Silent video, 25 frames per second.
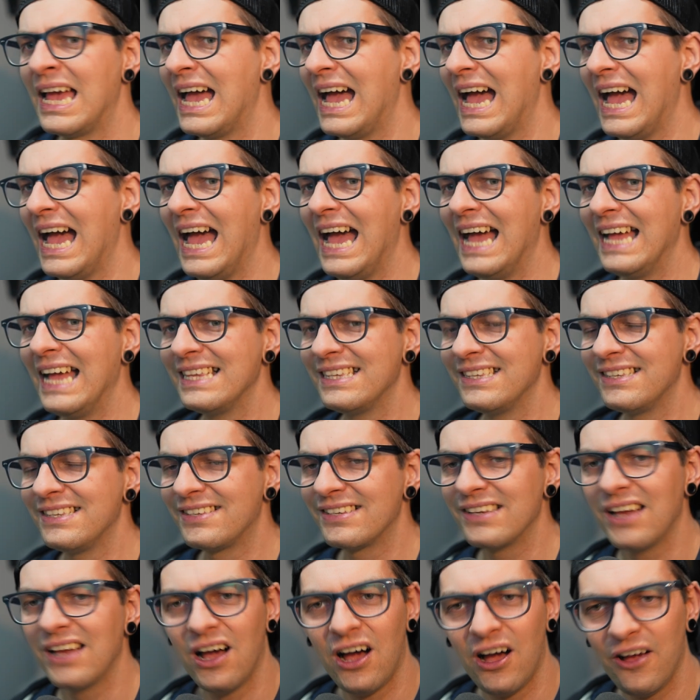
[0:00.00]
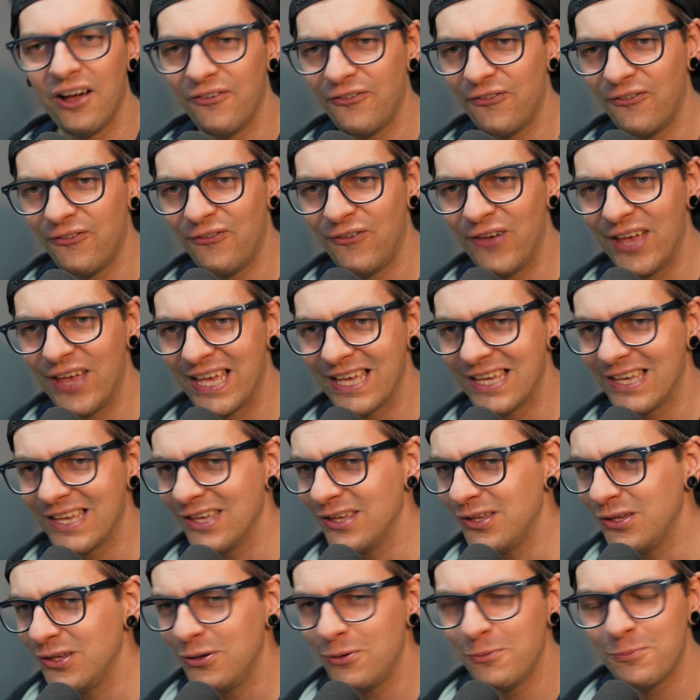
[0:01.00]
and I think
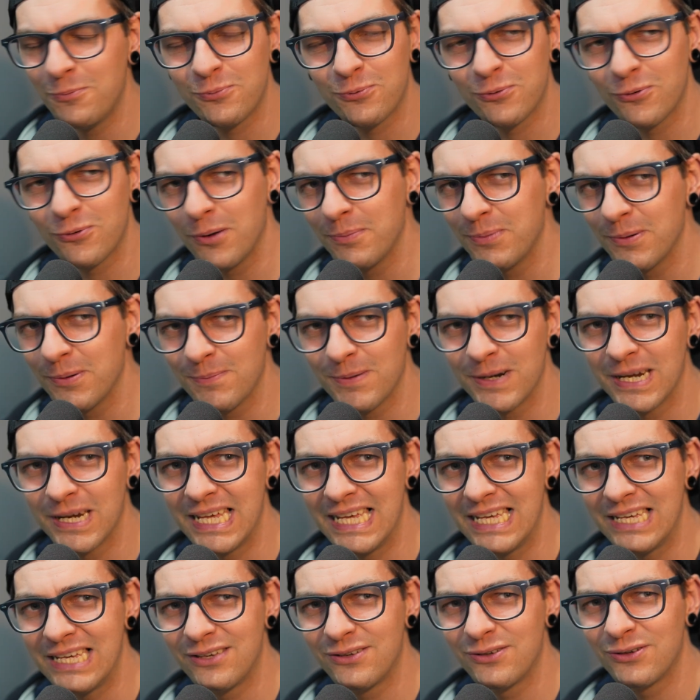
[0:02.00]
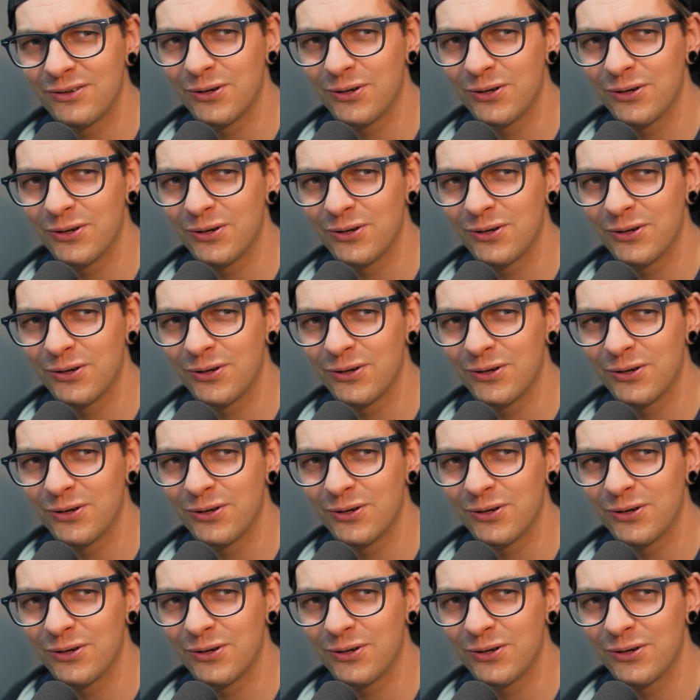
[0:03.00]
you probably